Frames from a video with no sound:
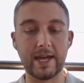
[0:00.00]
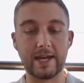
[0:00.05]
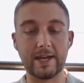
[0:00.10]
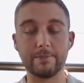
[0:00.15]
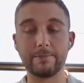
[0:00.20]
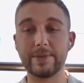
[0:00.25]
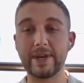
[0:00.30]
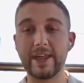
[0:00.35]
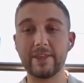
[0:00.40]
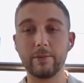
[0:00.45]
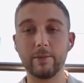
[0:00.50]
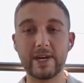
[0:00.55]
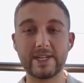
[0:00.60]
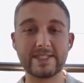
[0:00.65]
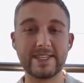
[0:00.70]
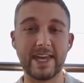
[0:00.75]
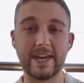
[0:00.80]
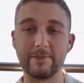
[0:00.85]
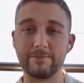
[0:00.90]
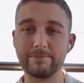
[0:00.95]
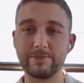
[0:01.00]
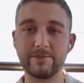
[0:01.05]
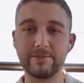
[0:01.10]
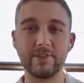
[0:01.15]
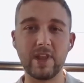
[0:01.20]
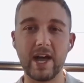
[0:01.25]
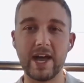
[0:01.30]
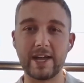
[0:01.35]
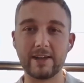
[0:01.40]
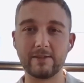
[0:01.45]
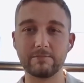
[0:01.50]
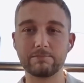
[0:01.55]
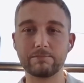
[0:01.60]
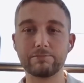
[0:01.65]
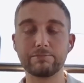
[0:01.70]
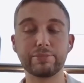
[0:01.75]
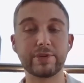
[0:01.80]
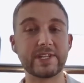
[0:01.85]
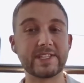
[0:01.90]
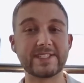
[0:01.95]
Um, but otherwise, yeah, flight,
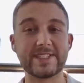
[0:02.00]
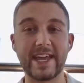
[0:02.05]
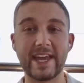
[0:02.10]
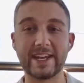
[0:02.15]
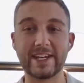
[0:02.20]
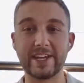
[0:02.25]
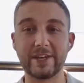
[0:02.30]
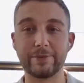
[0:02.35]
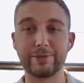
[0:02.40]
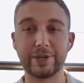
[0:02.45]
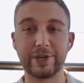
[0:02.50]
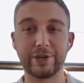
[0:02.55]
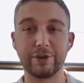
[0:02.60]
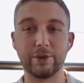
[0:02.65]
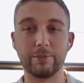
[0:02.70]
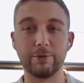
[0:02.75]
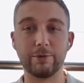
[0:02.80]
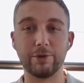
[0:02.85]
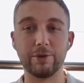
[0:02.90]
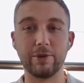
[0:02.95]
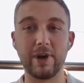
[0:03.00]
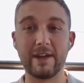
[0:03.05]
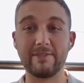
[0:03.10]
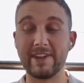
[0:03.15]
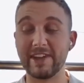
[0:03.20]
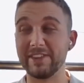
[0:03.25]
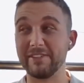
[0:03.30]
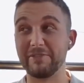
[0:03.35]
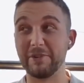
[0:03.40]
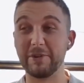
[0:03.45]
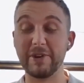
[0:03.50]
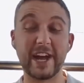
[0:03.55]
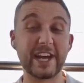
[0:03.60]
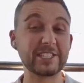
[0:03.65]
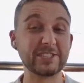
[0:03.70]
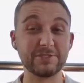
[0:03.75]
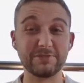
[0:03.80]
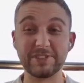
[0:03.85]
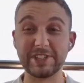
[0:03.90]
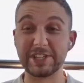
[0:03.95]
pretty standard, pretty normal. I found the food
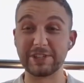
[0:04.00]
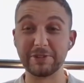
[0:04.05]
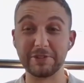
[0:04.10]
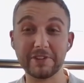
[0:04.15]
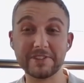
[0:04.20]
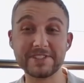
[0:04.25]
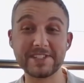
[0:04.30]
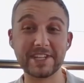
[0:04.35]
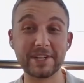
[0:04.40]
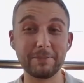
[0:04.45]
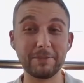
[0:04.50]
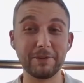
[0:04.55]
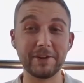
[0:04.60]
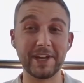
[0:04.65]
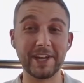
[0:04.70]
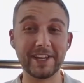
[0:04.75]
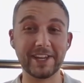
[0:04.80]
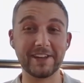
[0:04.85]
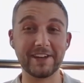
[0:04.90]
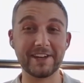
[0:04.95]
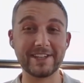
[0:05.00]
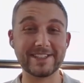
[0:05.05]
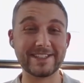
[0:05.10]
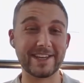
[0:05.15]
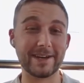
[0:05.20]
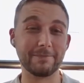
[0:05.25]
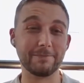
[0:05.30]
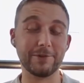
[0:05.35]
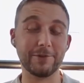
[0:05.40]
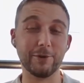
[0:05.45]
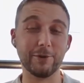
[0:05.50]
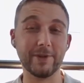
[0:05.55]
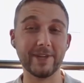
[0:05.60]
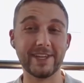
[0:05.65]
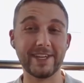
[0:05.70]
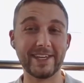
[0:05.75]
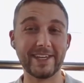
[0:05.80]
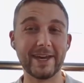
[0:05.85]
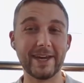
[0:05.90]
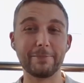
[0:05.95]
actually really good on Singapore Airlines, and I'm
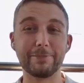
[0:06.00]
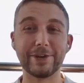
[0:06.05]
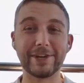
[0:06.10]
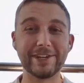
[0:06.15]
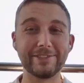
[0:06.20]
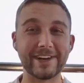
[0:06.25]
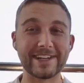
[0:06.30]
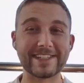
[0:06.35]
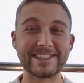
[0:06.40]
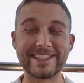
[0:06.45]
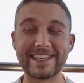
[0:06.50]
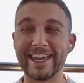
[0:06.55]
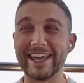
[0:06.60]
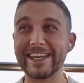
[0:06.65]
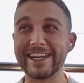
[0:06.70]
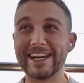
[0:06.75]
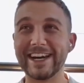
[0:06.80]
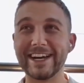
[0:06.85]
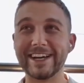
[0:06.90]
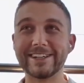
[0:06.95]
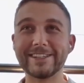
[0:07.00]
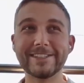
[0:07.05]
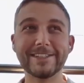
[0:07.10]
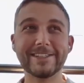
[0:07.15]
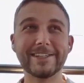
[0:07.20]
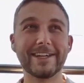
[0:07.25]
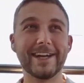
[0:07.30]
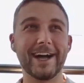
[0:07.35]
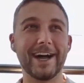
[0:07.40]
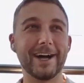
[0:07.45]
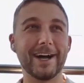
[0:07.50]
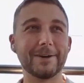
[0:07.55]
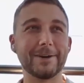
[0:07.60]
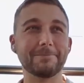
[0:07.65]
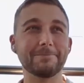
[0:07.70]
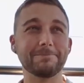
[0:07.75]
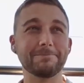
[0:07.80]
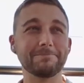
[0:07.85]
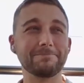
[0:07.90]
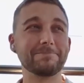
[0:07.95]
normally a pretty fussy eater.
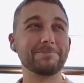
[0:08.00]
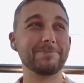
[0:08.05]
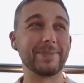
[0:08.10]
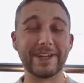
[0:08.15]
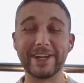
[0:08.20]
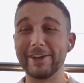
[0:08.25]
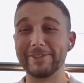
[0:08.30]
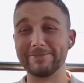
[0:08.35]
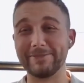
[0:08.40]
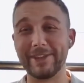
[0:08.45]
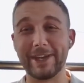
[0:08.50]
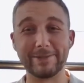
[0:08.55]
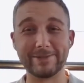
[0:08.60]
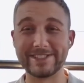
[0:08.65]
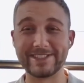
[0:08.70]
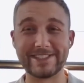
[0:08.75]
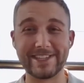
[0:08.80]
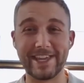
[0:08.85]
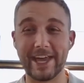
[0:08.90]
Um, but no, it was